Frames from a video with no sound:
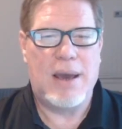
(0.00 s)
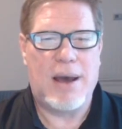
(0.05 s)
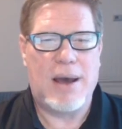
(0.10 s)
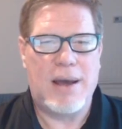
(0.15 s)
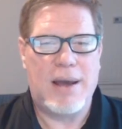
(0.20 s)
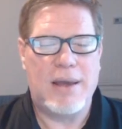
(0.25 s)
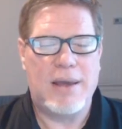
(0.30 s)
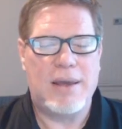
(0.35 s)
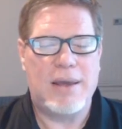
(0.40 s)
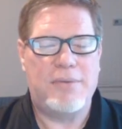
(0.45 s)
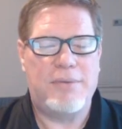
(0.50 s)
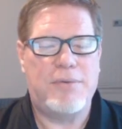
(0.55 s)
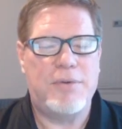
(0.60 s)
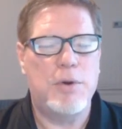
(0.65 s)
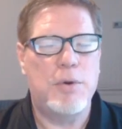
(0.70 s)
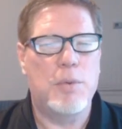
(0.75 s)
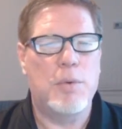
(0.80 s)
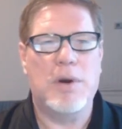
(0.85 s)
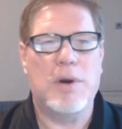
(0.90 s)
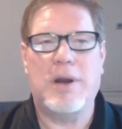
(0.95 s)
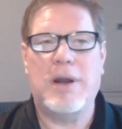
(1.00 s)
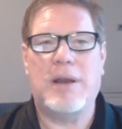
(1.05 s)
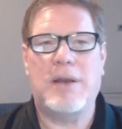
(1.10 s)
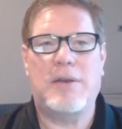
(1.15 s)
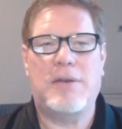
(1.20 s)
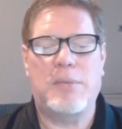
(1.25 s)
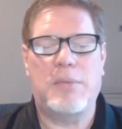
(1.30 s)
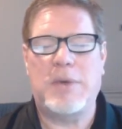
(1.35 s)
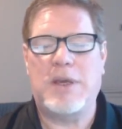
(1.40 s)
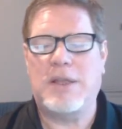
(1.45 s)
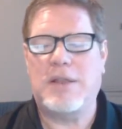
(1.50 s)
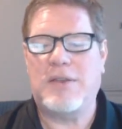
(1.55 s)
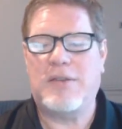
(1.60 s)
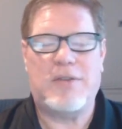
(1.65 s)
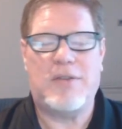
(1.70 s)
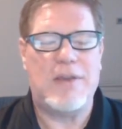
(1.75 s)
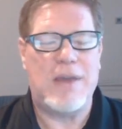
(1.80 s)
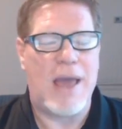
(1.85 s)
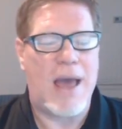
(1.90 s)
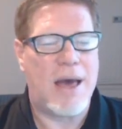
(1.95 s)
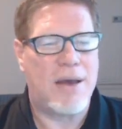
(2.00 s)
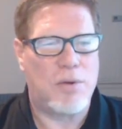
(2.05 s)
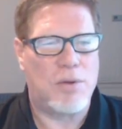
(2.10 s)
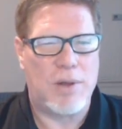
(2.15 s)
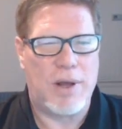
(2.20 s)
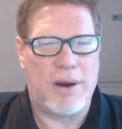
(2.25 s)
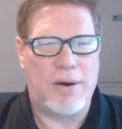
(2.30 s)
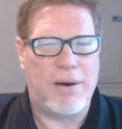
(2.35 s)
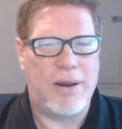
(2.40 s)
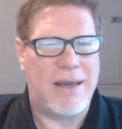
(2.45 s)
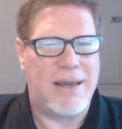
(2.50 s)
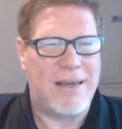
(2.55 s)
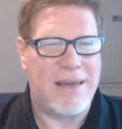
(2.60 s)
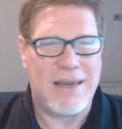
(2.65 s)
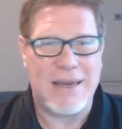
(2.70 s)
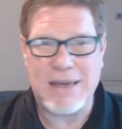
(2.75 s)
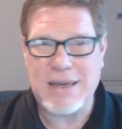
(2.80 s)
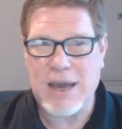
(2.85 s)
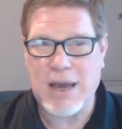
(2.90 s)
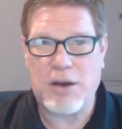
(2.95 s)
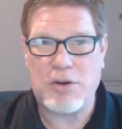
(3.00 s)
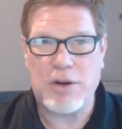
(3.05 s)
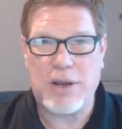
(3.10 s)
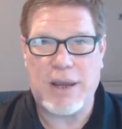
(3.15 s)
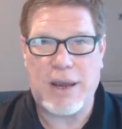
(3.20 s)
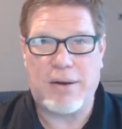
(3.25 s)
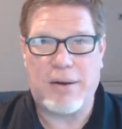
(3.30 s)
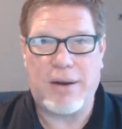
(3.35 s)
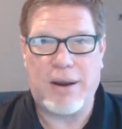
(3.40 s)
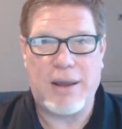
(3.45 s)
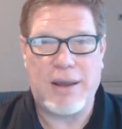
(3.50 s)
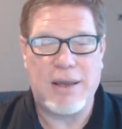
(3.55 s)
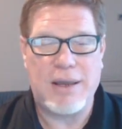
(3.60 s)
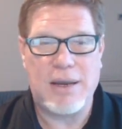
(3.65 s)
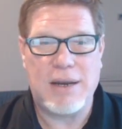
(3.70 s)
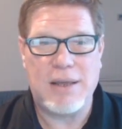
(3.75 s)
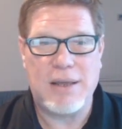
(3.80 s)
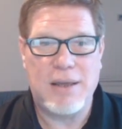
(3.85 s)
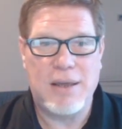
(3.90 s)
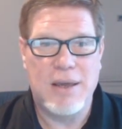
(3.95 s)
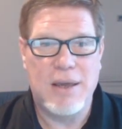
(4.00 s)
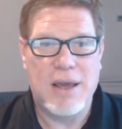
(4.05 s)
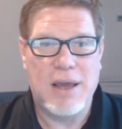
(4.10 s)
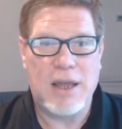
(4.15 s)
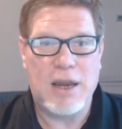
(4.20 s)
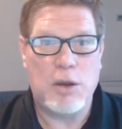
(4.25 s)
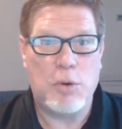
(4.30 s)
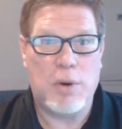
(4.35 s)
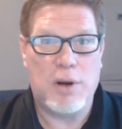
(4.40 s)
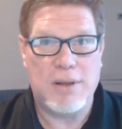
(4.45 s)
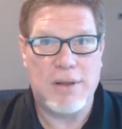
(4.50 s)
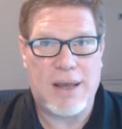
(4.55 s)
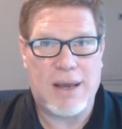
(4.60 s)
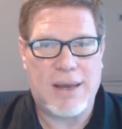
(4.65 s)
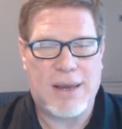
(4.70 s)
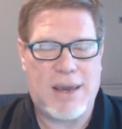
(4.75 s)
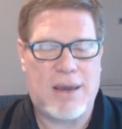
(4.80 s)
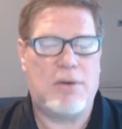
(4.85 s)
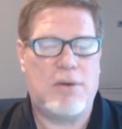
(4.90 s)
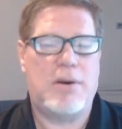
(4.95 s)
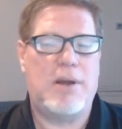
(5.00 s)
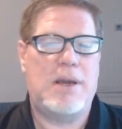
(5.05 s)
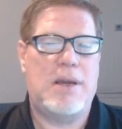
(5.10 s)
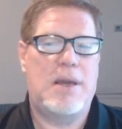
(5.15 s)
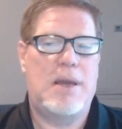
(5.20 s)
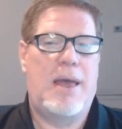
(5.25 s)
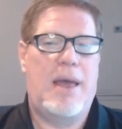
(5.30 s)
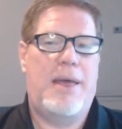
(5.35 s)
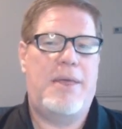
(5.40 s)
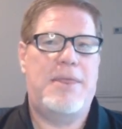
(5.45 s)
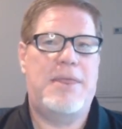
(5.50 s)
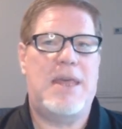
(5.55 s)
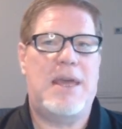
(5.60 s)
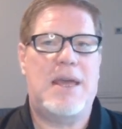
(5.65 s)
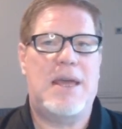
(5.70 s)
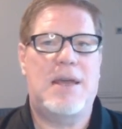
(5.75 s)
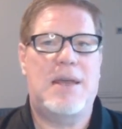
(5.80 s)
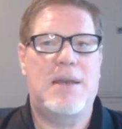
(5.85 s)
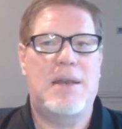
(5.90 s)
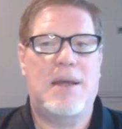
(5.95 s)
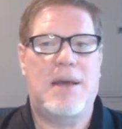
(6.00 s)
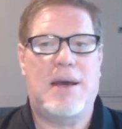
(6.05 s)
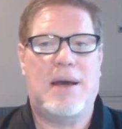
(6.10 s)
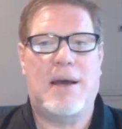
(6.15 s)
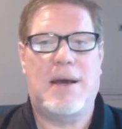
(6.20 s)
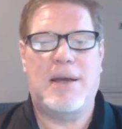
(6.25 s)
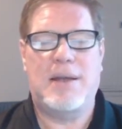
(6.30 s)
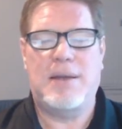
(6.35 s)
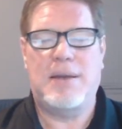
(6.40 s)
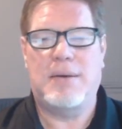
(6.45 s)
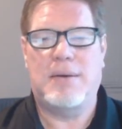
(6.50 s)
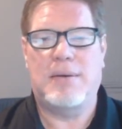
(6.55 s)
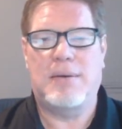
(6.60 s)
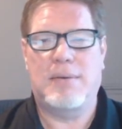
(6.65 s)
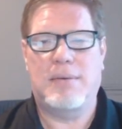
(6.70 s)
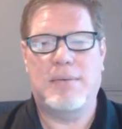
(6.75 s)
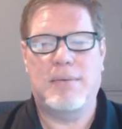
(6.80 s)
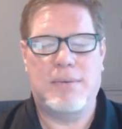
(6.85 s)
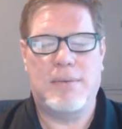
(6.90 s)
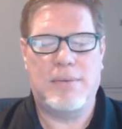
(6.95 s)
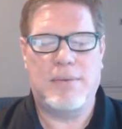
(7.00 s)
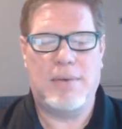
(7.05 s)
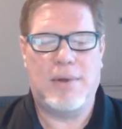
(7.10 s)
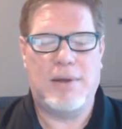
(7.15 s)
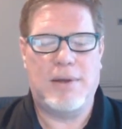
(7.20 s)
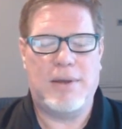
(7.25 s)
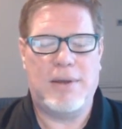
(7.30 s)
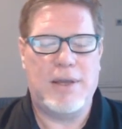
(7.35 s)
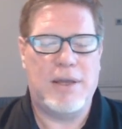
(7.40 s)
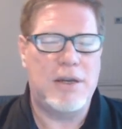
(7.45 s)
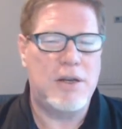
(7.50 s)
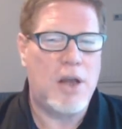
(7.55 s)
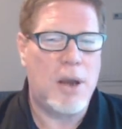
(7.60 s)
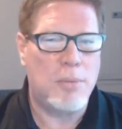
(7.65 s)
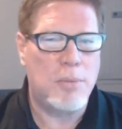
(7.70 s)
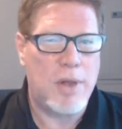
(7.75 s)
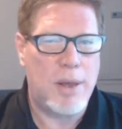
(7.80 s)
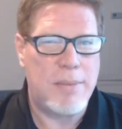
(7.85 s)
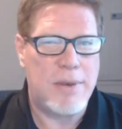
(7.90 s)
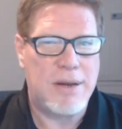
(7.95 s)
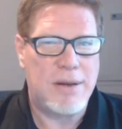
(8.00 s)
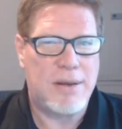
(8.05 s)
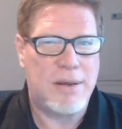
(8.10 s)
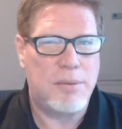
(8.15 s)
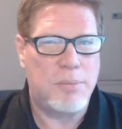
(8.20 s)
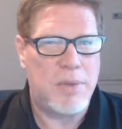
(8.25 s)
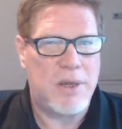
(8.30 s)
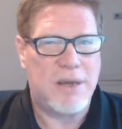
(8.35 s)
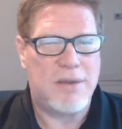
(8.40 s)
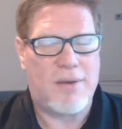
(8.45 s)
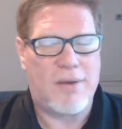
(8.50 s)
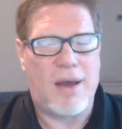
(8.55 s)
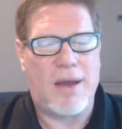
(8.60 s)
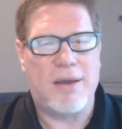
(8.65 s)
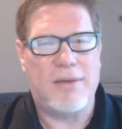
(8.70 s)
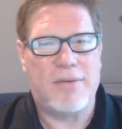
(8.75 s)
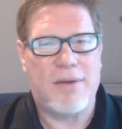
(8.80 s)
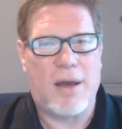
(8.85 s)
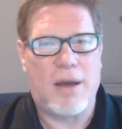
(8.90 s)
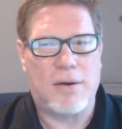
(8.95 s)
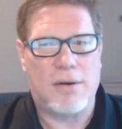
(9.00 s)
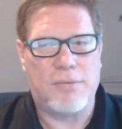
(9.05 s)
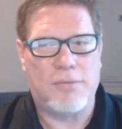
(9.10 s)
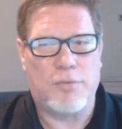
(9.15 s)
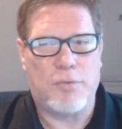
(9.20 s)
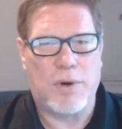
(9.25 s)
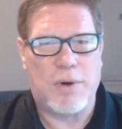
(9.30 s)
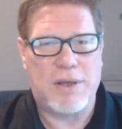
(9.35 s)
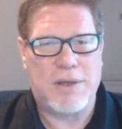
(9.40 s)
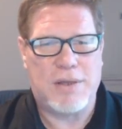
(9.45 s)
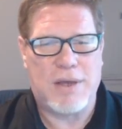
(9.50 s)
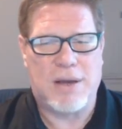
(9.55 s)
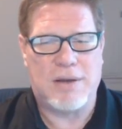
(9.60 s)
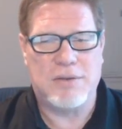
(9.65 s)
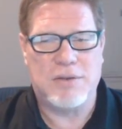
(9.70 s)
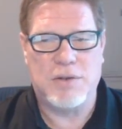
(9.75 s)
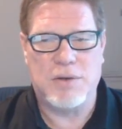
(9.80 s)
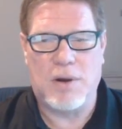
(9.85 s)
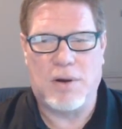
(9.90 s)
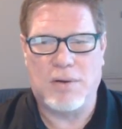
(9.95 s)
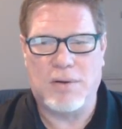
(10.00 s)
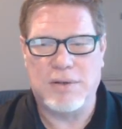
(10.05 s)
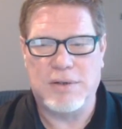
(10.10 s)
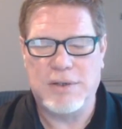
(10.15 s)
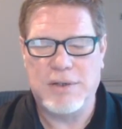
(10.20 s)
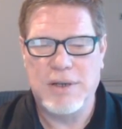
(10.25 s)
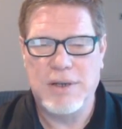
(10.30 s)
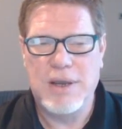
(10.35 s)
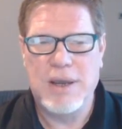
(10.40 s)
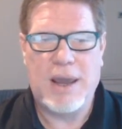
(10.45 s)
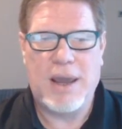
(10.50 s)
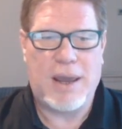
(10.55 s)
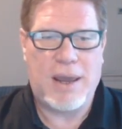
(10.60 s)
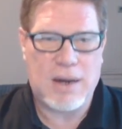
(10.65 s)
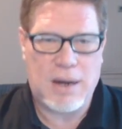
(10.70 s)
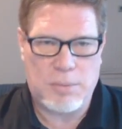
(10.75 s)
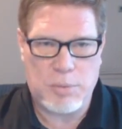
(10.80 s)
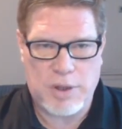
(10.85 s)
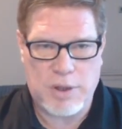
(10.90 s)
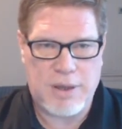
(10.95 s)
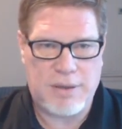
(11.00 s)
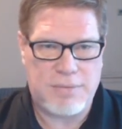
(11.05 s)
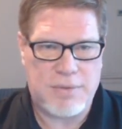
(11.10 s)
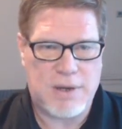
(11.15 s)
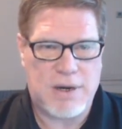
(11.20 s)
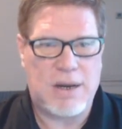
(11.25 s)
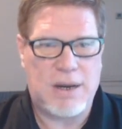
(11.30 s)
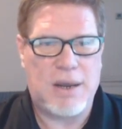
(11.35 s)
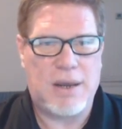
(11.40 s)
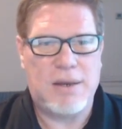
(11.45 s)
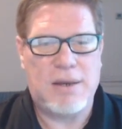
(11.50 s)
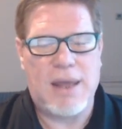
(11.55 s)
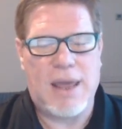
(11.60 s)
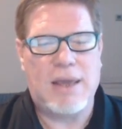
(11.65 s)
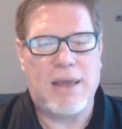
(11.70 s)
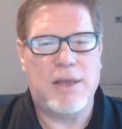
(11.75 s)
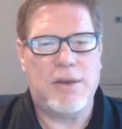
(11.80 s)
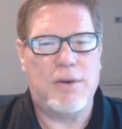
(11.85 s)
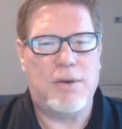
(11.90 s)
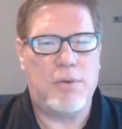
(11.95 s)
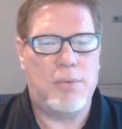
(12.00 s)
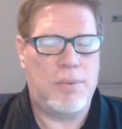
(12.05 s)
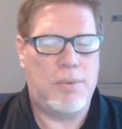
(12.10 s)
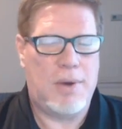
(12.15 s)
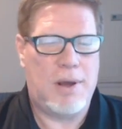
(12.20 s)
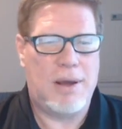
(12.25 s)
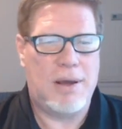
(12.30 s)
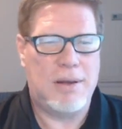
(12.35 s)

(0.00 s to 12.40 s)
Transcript: If you were to be in the Seattle area, King County area, anywhere in that county, then your income limit can be as high as $140,000. And I believe that I had taken you